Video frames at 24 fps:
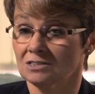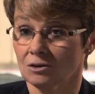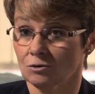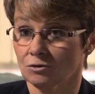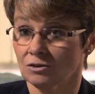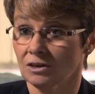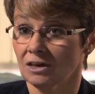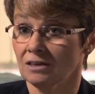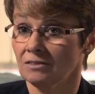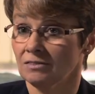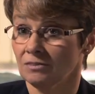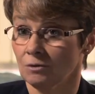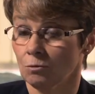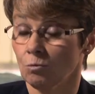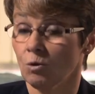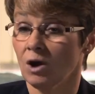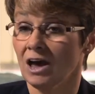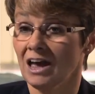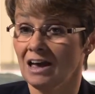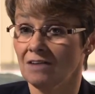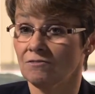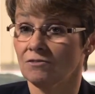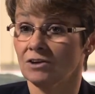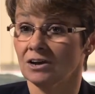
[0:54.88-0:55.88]
so that
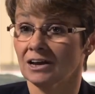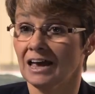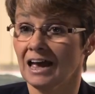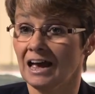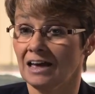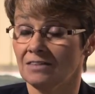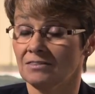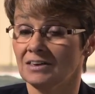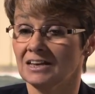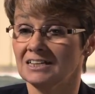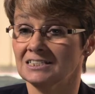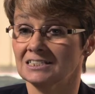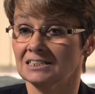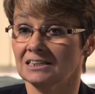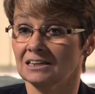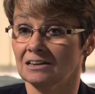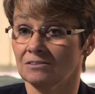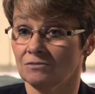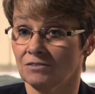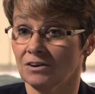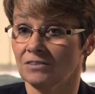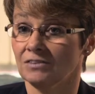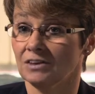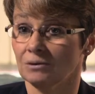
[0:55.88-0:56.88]
whatever care they
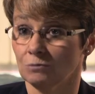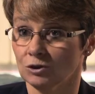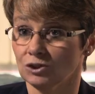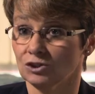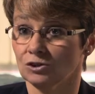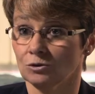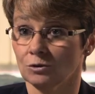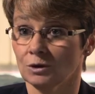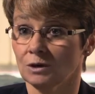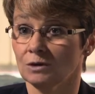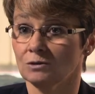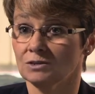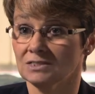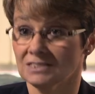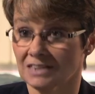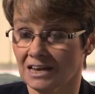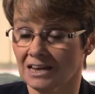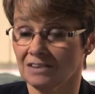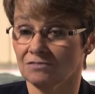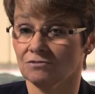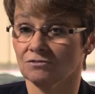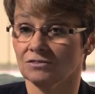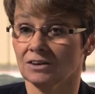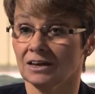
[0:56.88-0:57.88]
deliver, they will do it
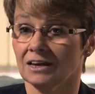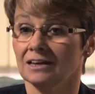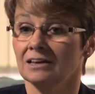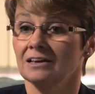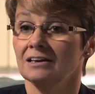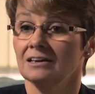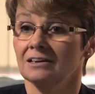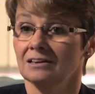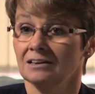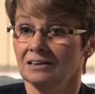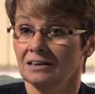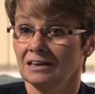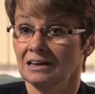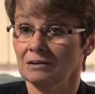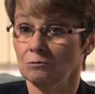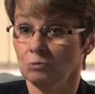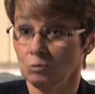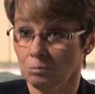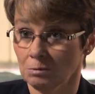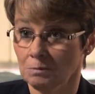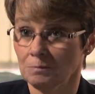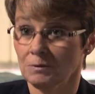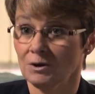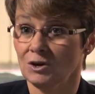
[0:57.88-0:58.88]
safely. It will
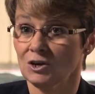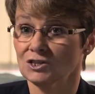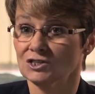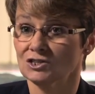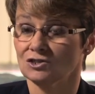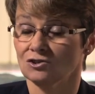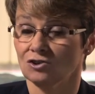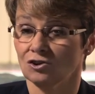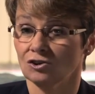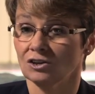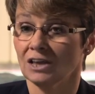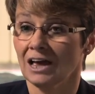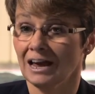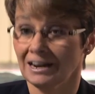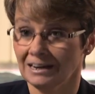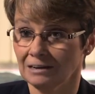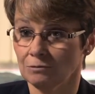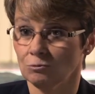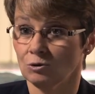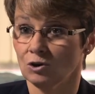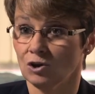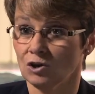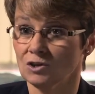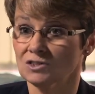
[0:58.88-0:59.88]
be personal and it
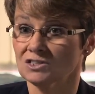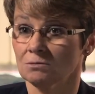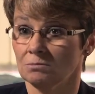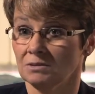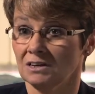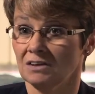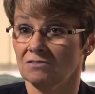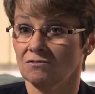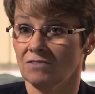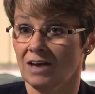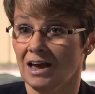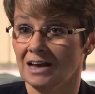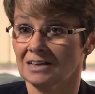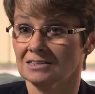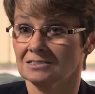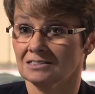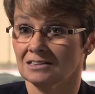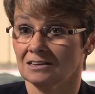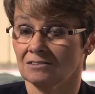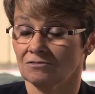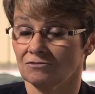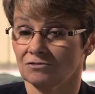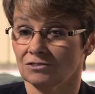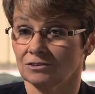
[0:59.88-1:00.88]
will also be
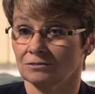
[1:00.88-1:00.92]
effective.